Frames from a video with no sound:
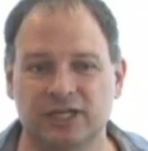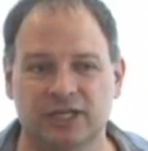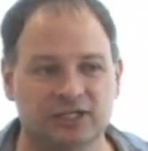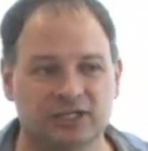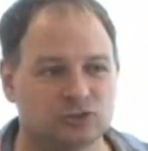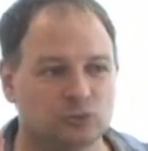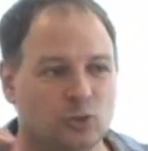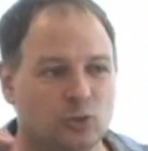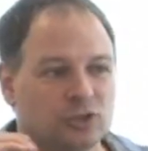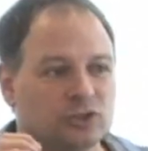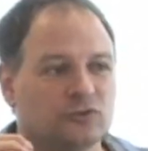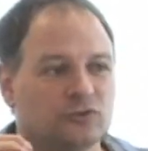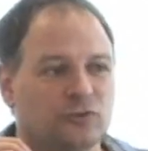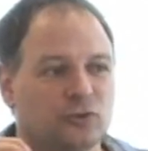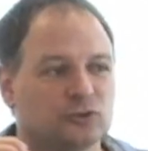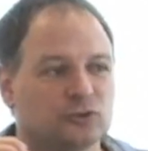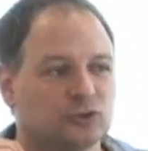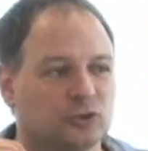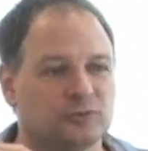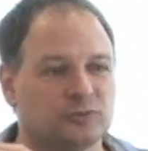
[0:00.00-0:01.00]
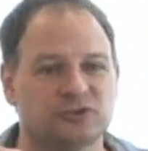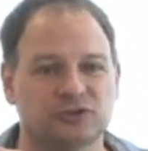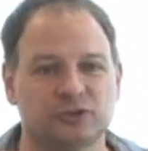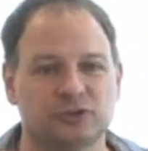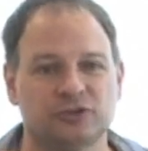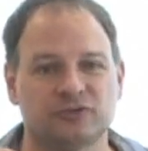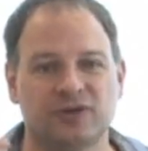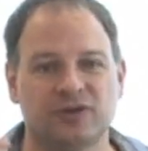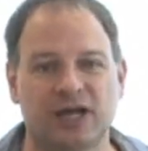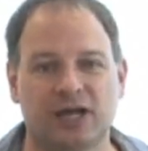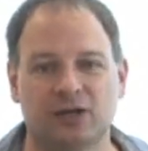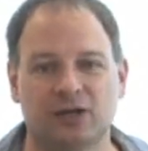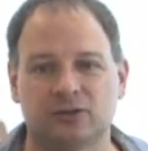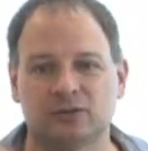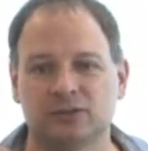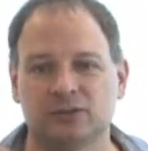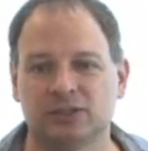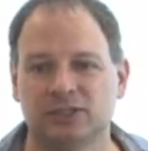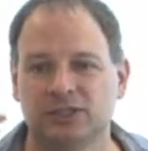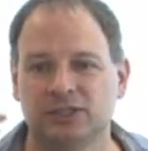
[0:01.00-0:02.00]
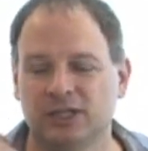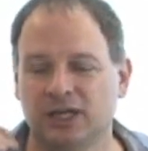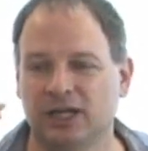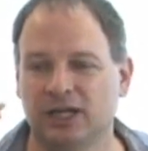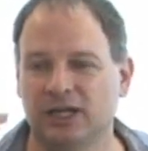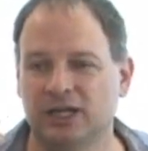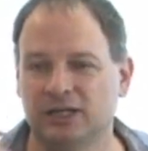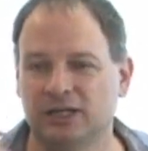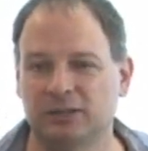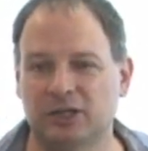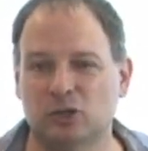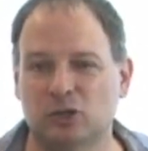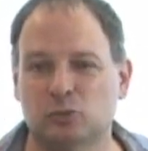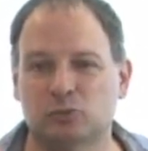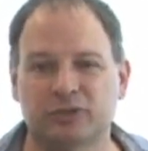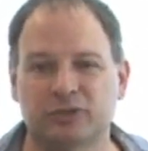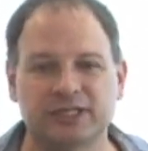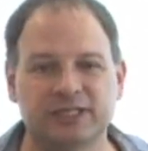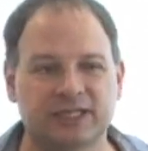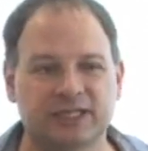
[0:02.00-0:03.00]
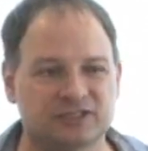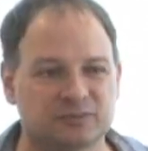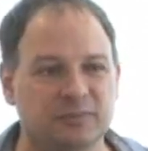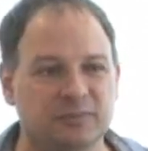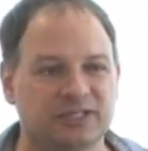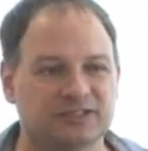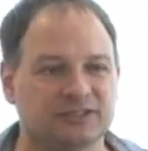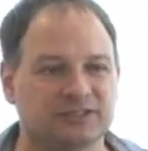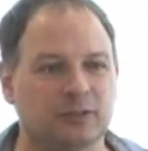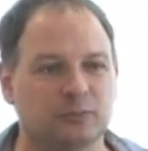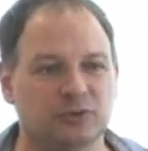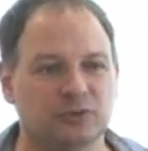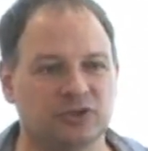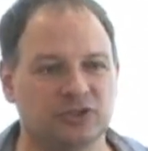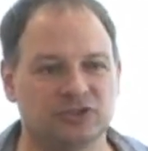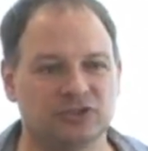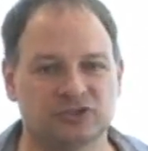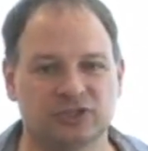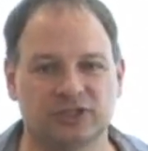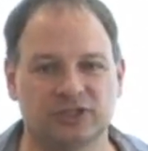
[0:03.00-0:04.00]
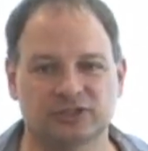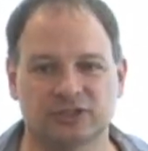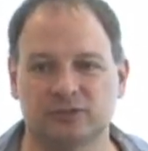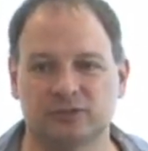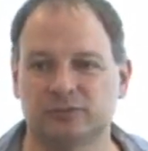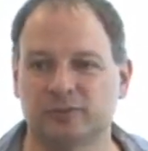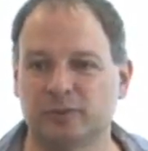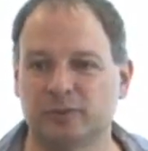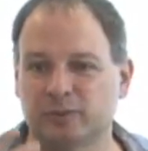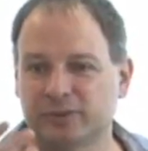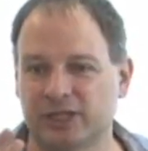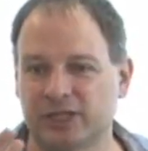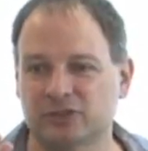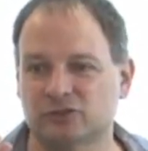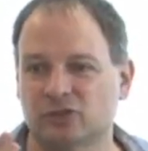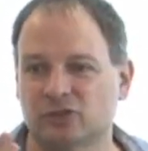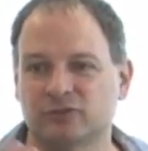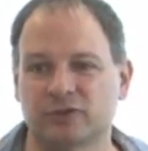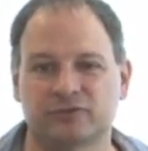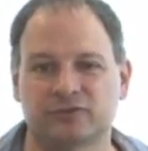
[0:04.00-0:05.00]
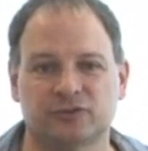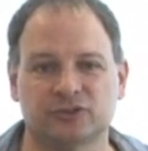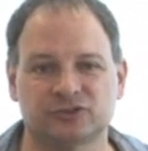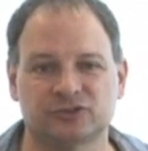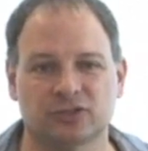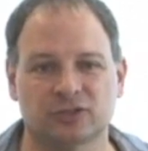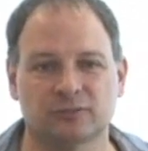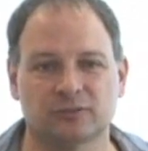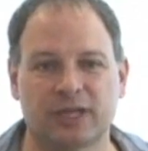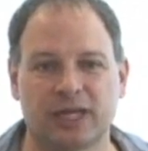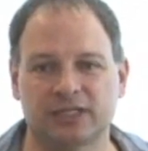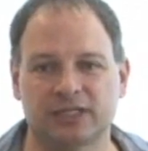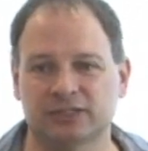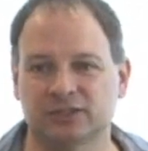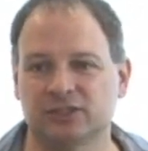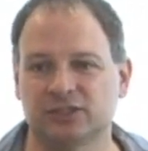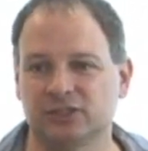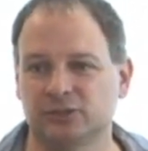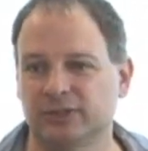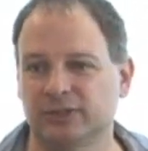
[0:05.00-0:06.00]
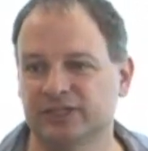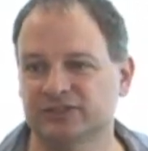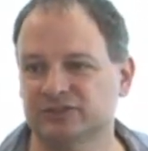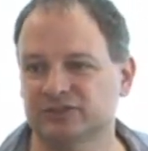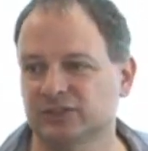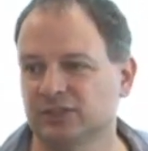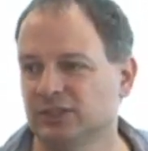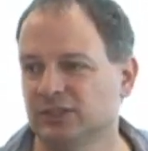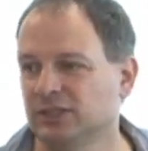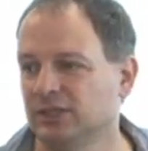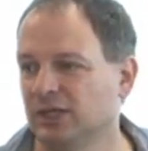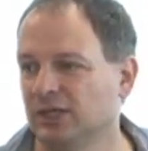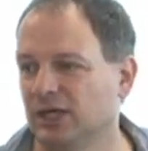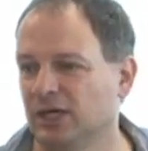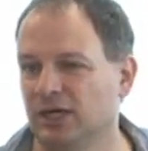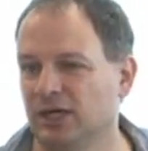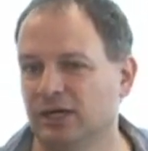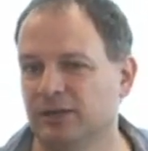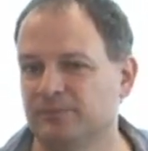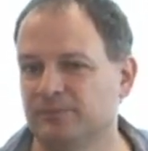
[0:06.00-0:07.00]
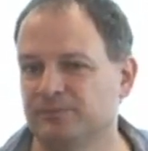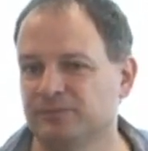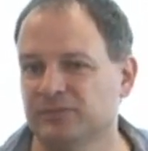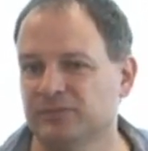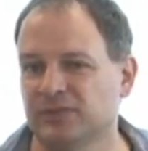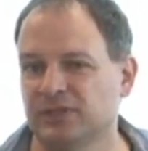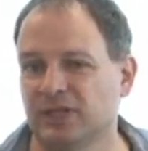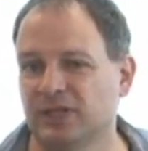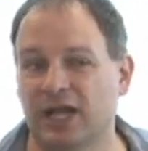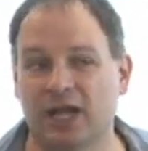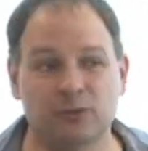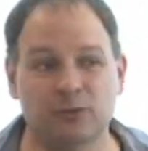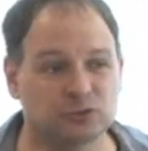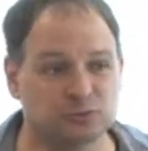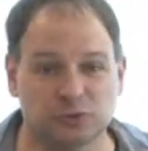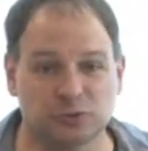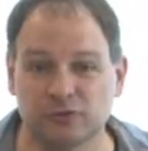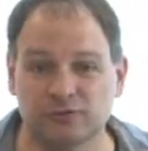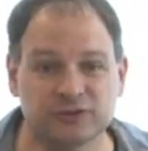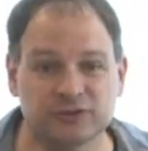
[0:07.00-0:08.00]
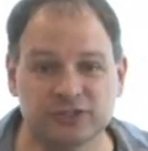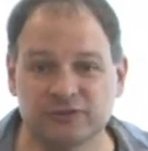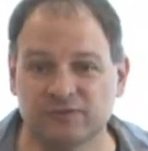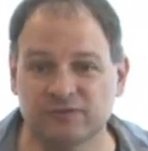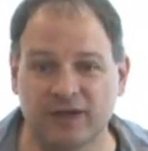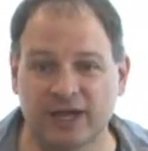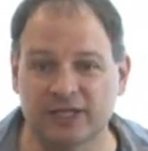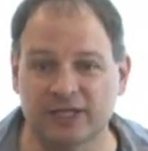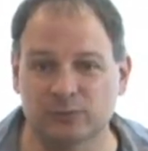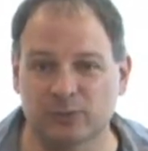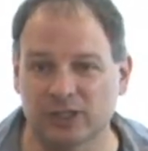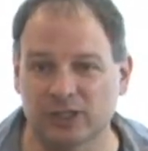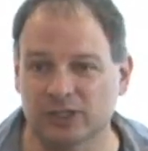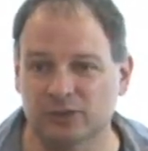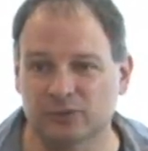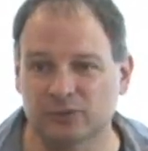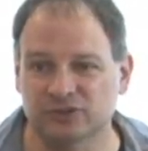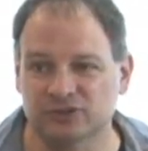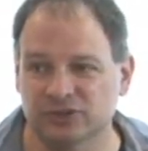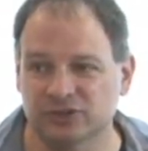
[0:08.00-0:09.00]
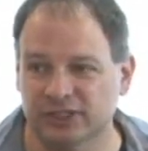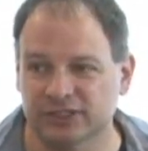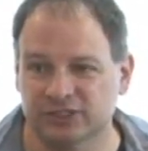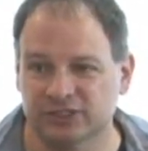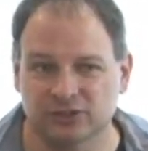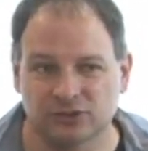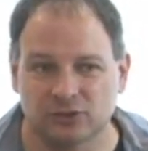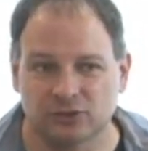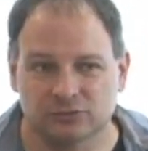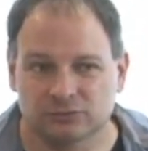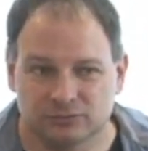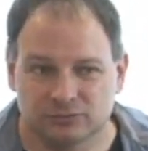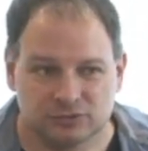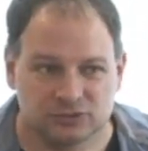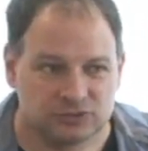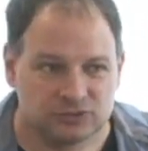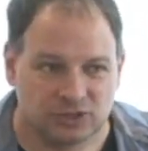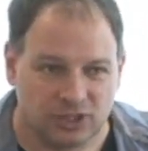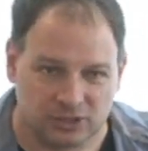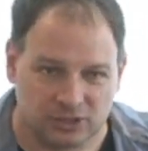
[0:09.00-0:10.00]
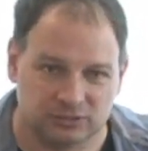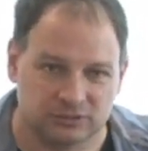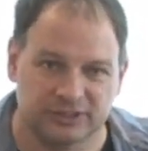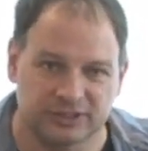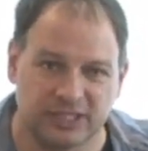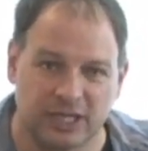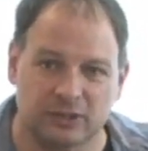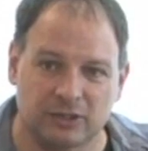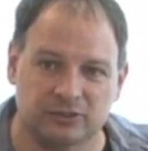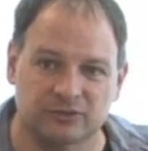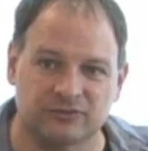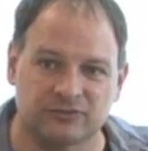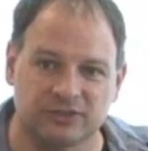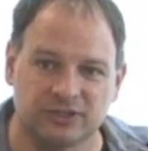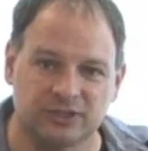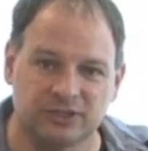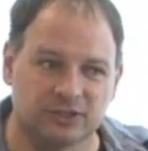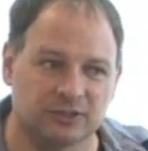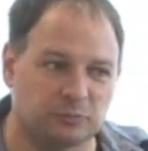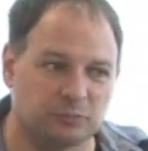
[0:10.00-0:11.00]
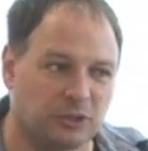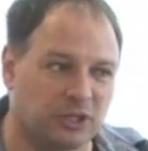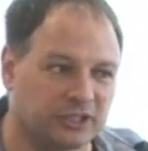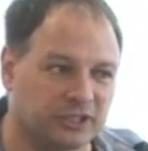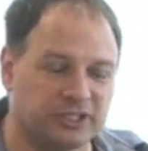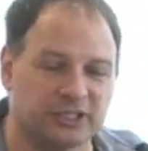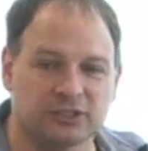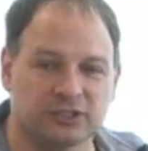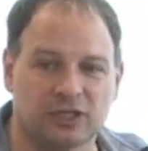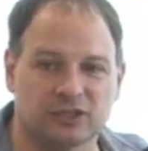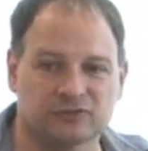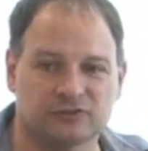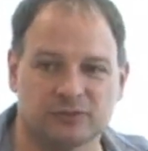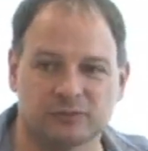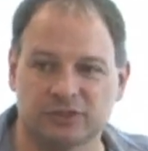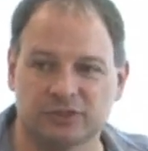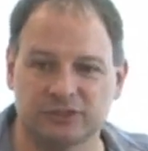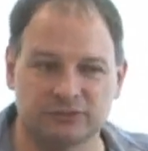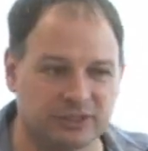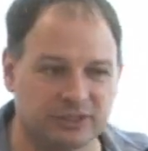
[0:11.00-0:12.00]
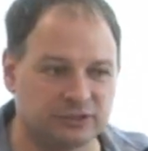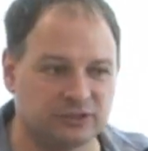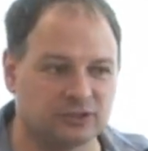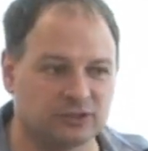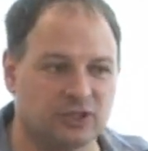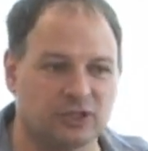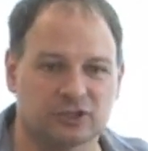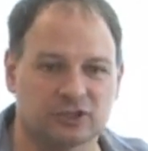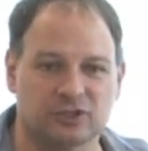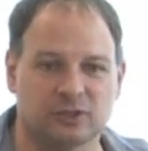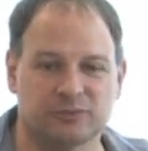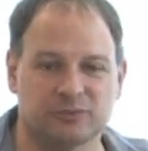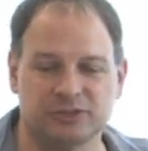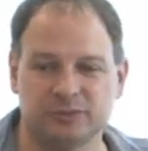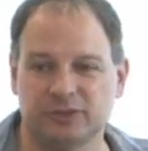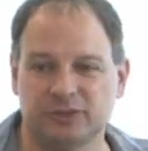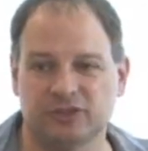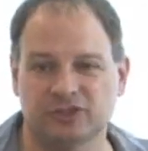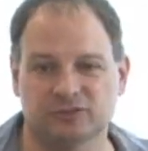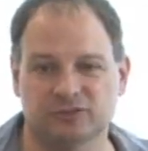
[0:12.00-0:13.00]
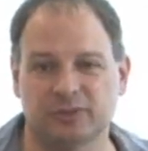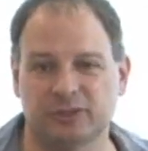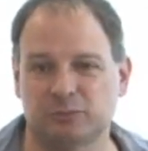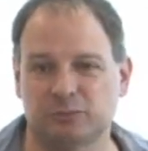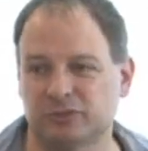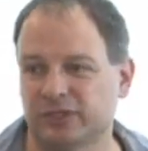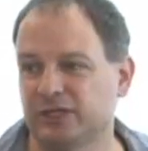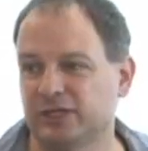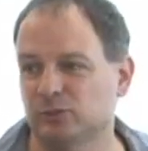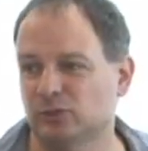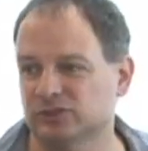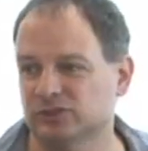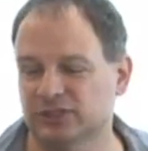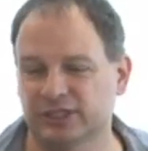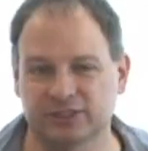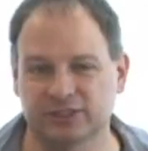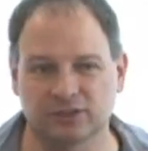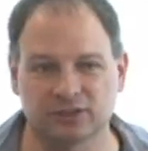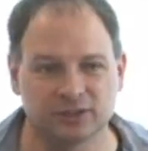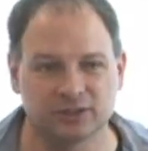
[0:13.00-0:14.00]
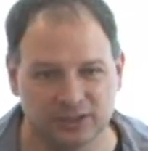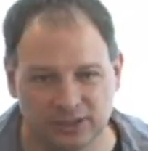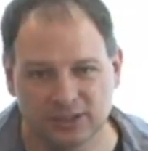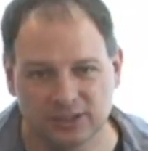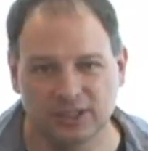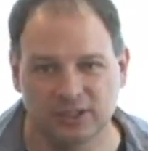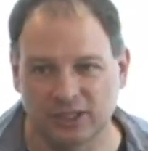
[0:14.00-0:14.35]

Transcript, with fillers: It's wonderful to observe how uh, our brain gets messed up with these things. I remember when I drove my first automatic in the US, um, I was perfectly fine while I was like, you know, tuttering out of the uh, parking lot from the rental car company because my brain was like on